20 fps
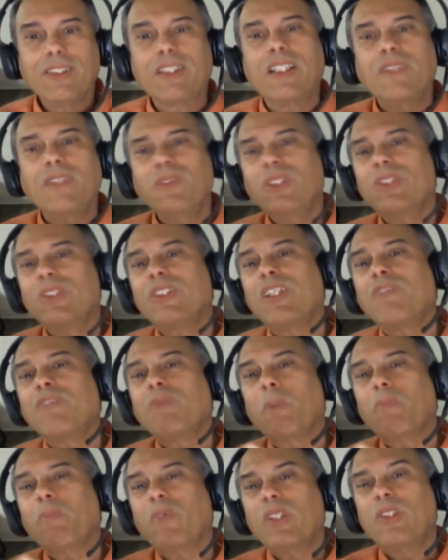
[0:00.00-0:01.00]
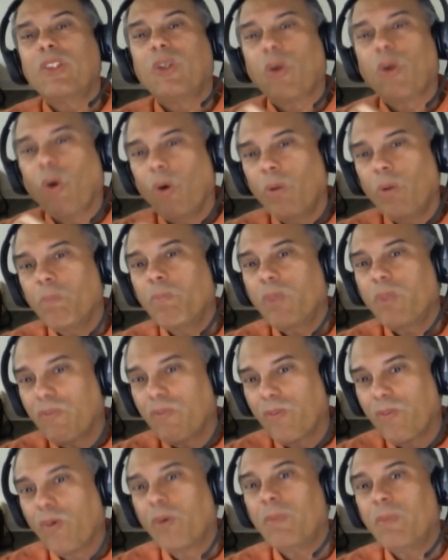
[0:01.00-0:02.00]
You're giving yourself your own
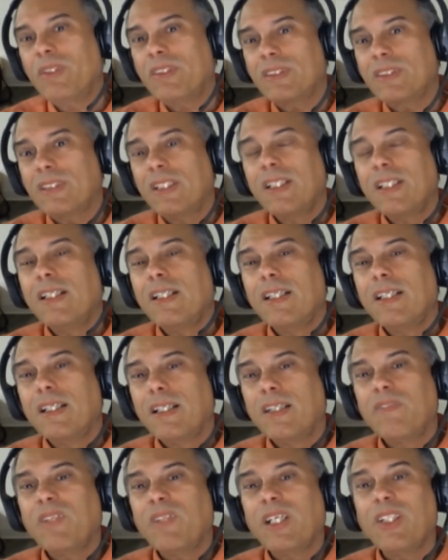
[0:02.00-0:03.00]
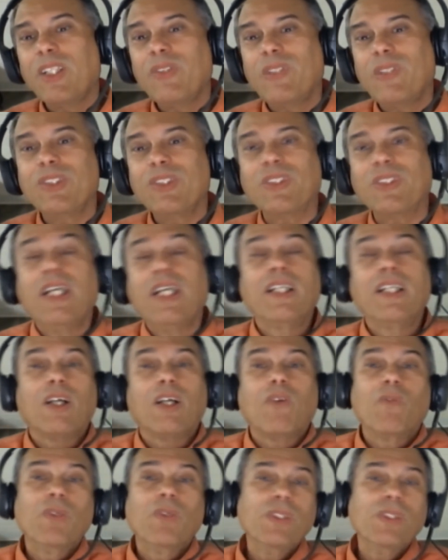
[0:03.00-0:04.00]
performance evaluation.
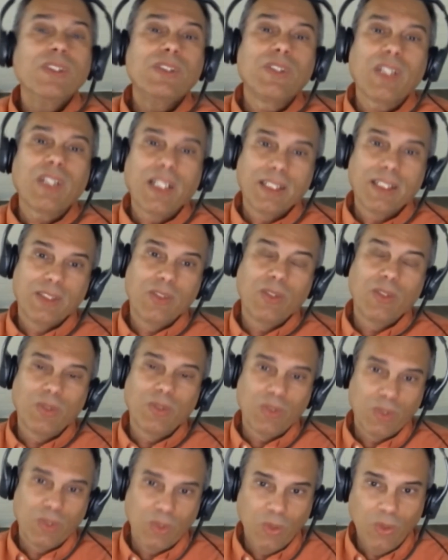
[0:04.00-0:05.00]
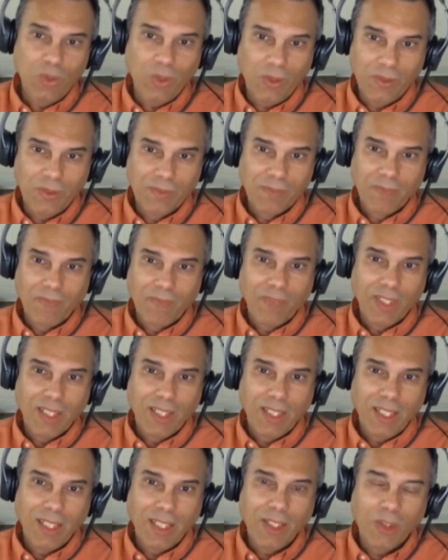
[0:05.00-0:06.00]
Now, wouldn't you like to go to school
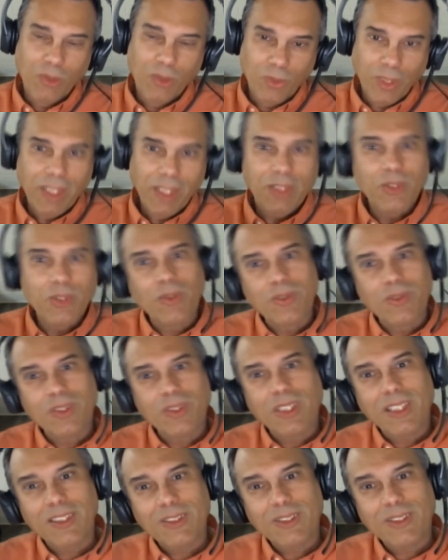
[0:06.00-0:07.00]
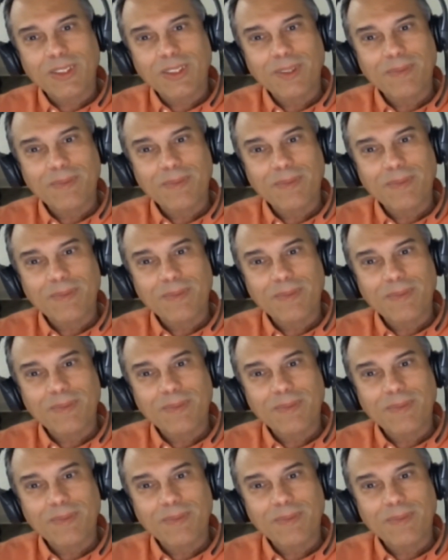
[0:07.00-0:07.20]
and grade your own test?